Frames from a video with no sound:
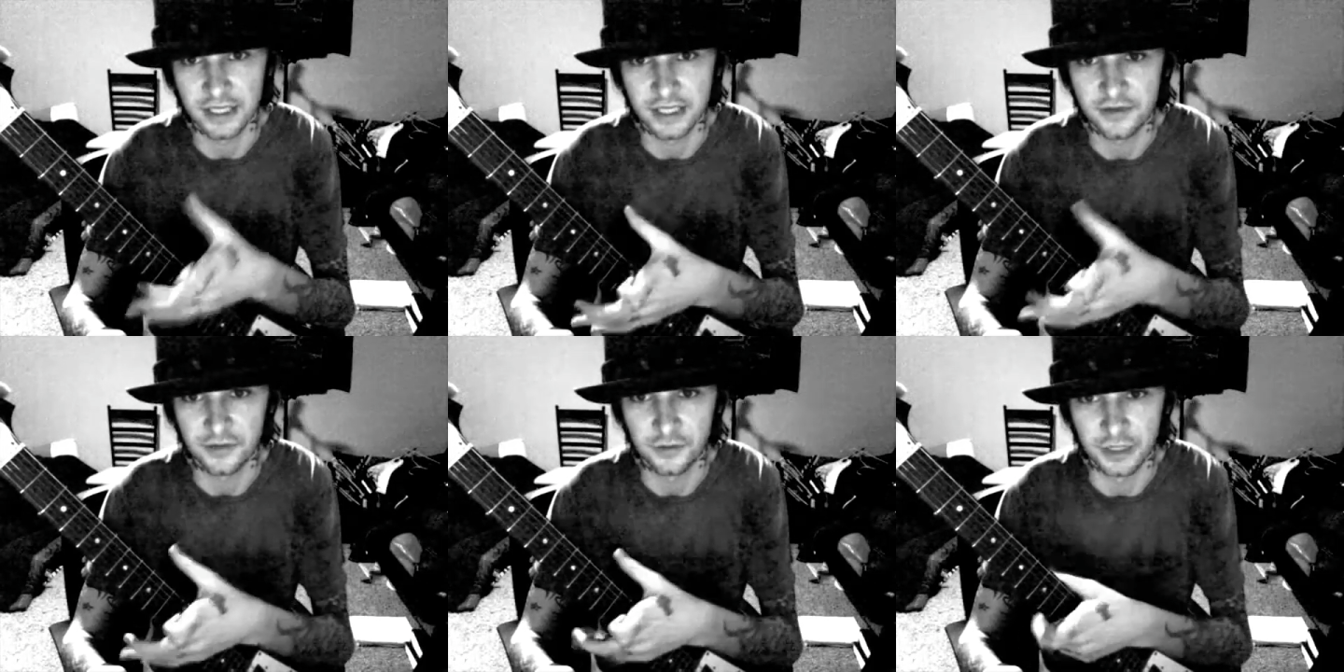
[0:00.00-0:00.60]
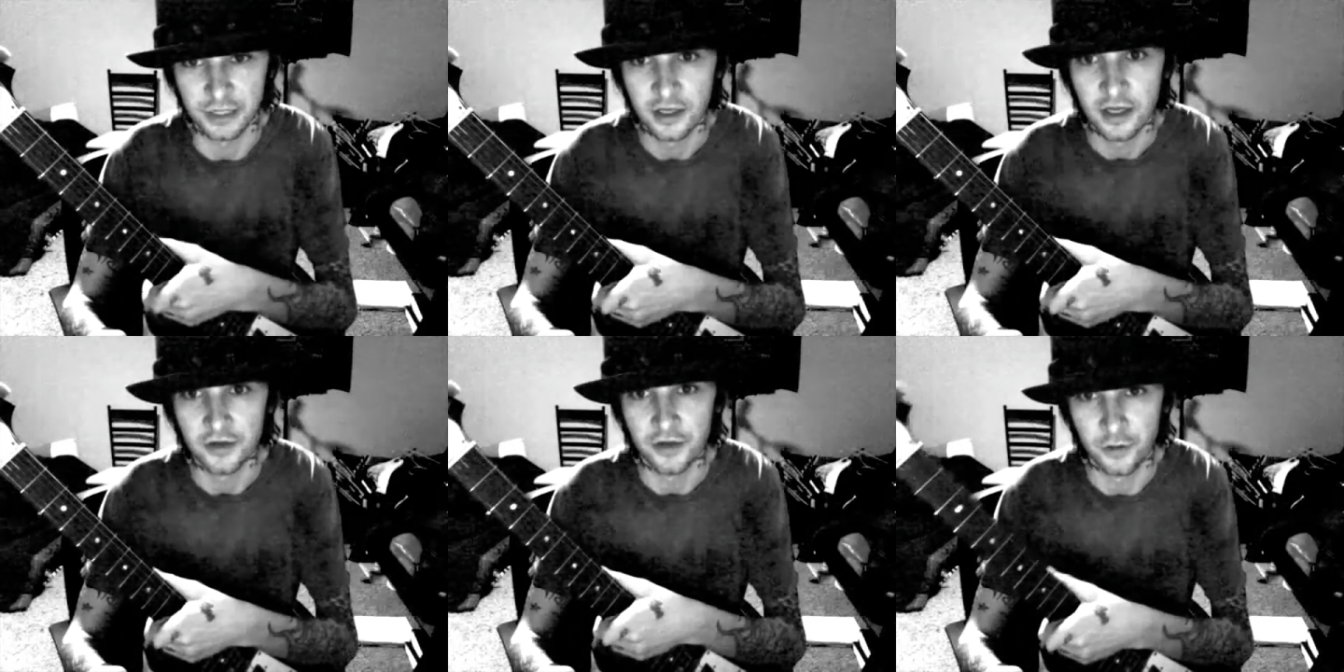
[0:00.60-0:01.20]
E tuning.
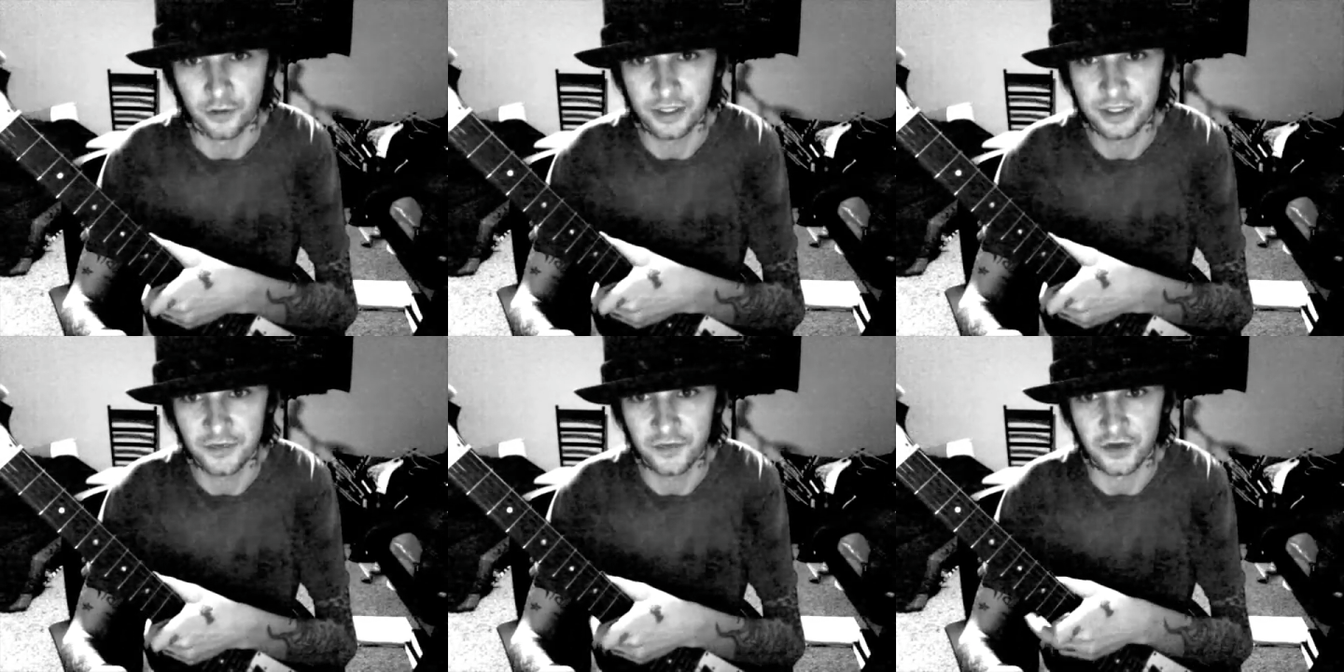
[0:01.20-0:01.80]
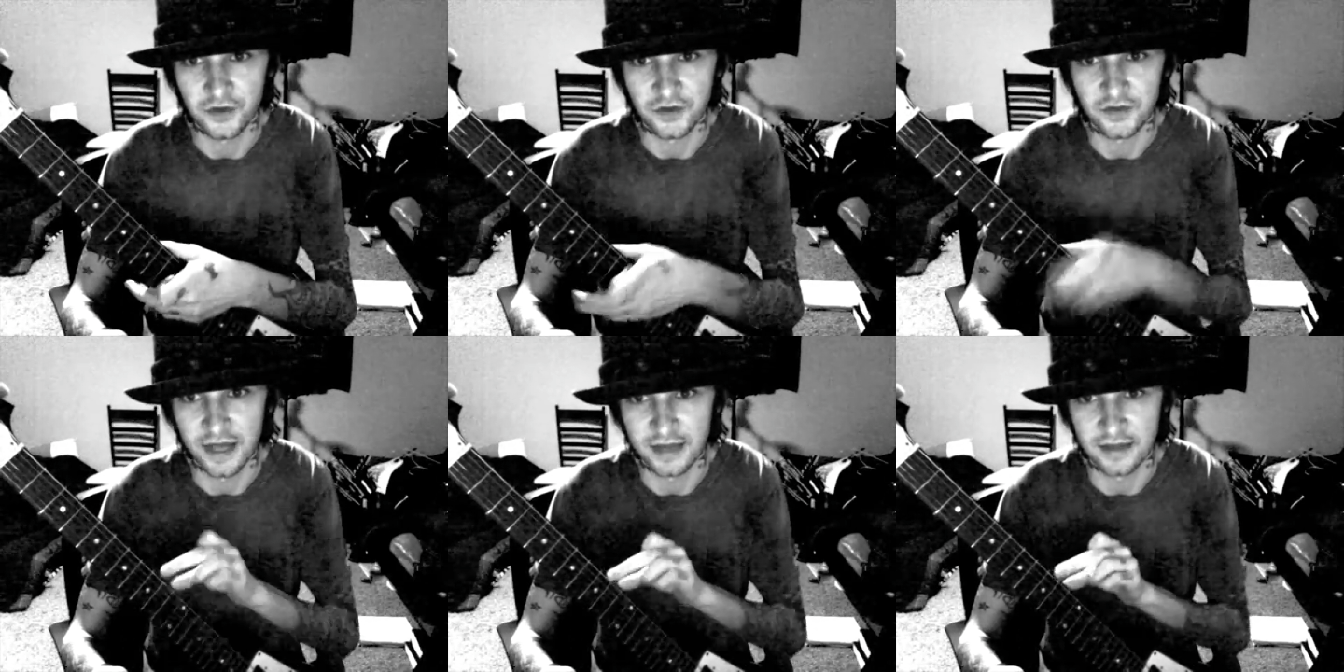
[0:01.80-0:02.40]
The only difference is
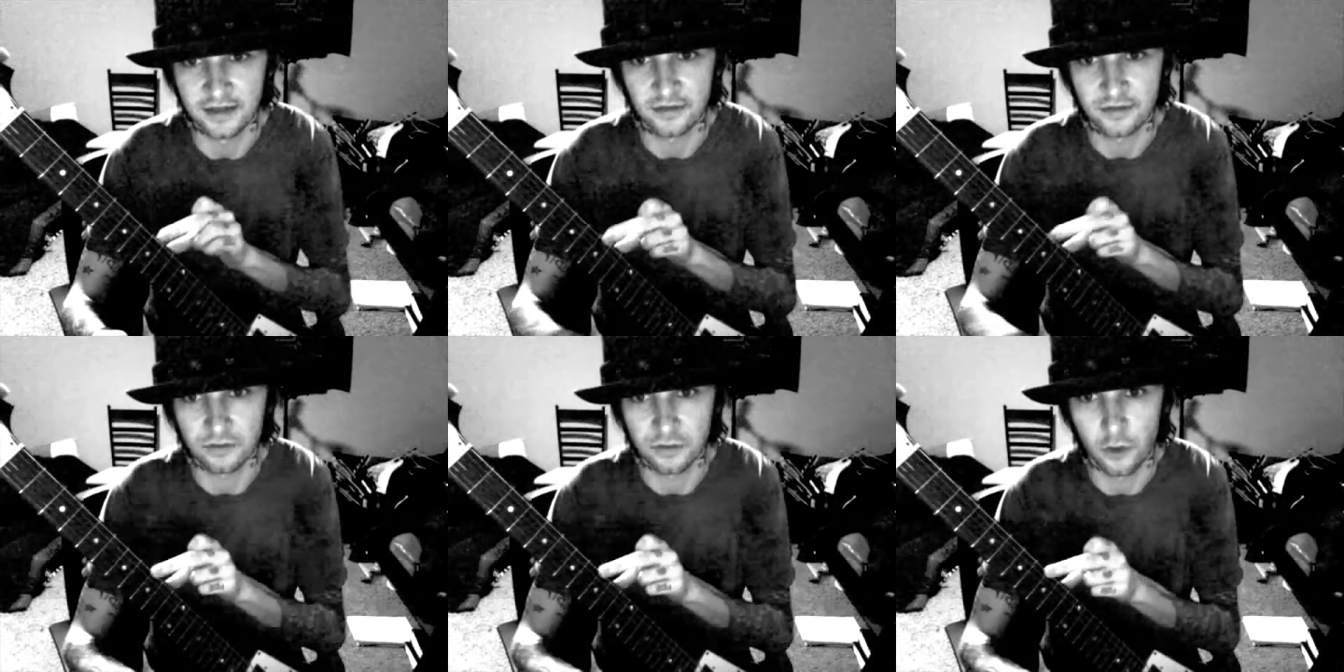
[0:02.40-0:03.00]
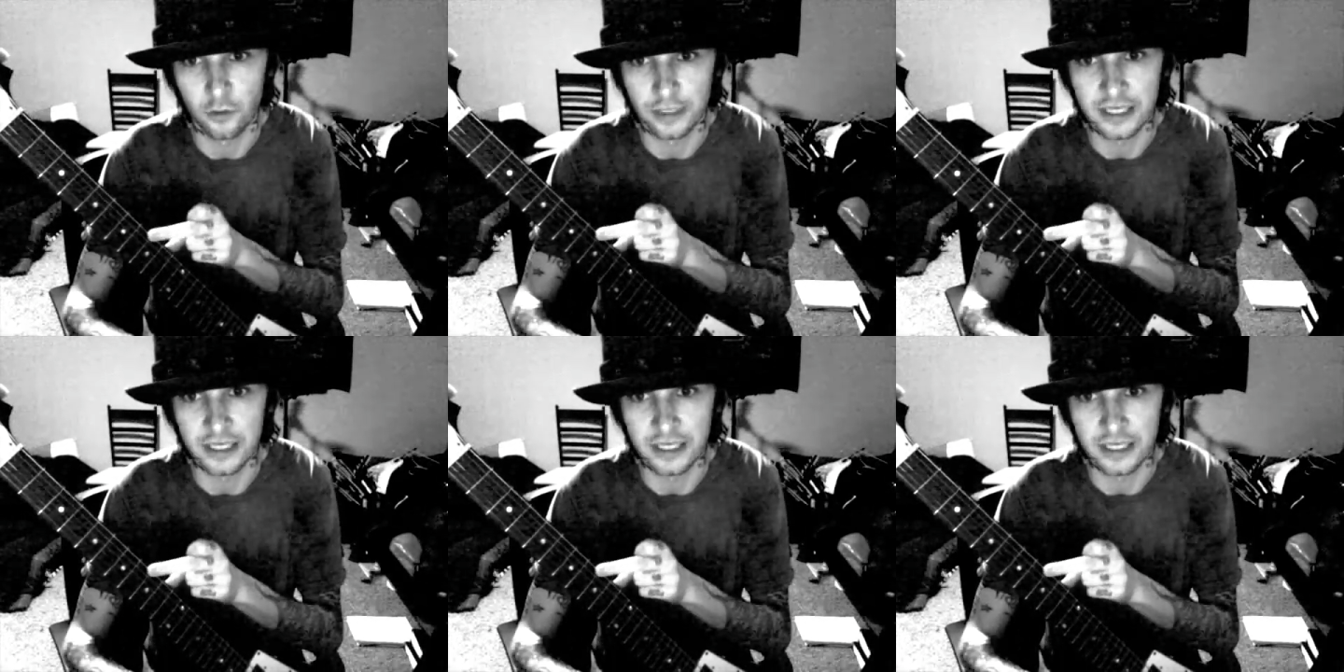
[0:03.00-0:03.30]
that this low